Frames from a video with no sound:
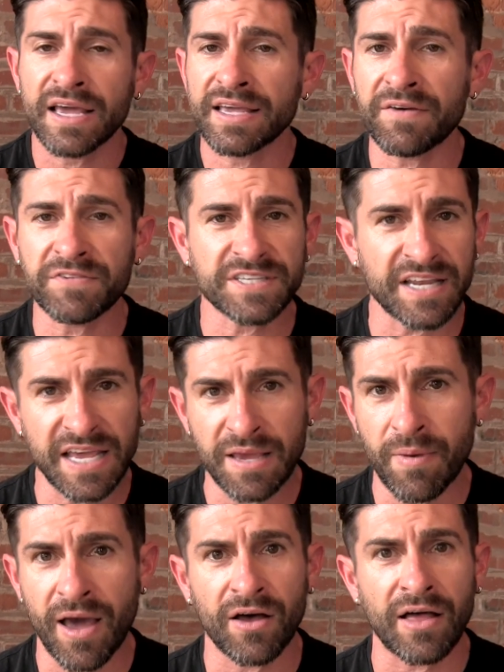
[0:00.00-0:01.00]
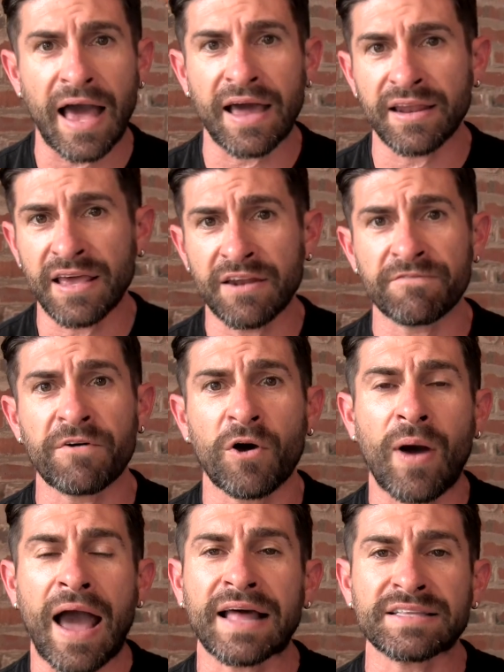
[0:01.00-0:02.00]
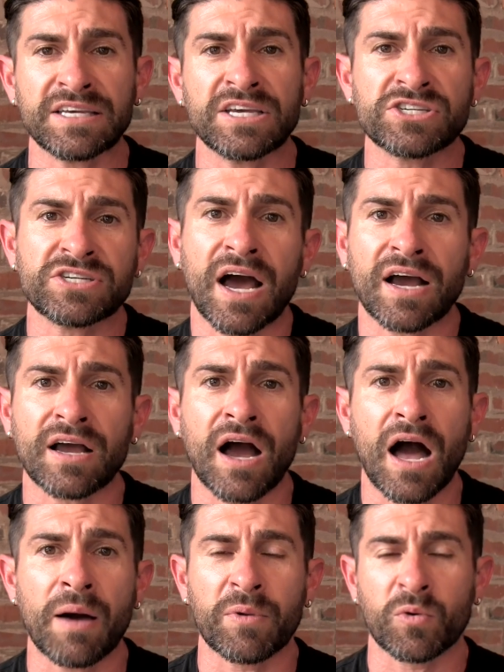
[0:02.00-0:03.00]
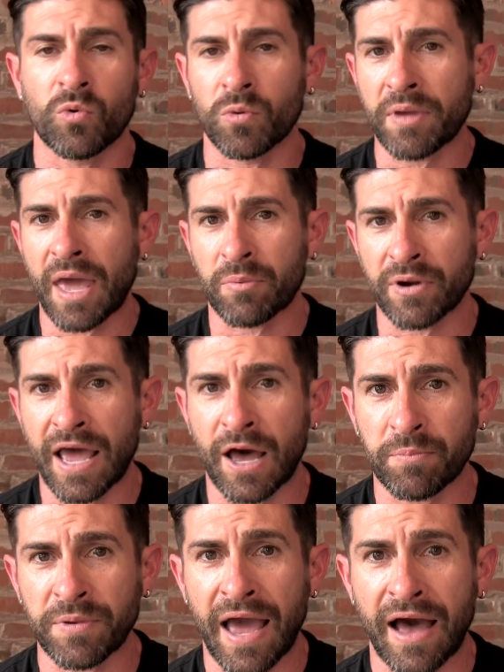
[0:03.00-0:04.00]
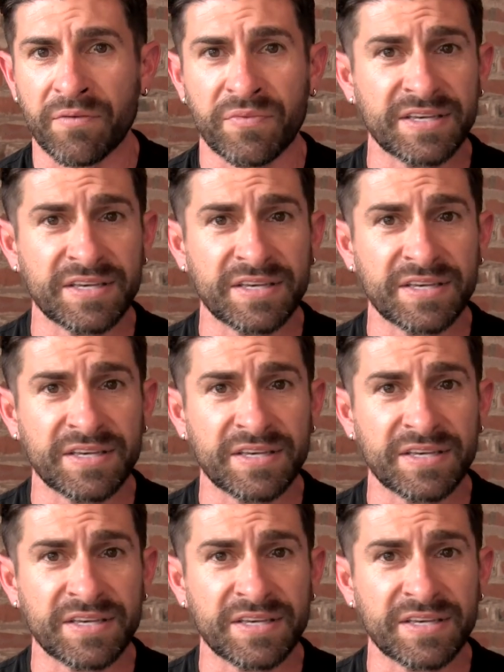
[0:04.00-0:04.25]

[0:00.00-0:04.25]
give us an email at info at tiege.com and we'll be able to help you out.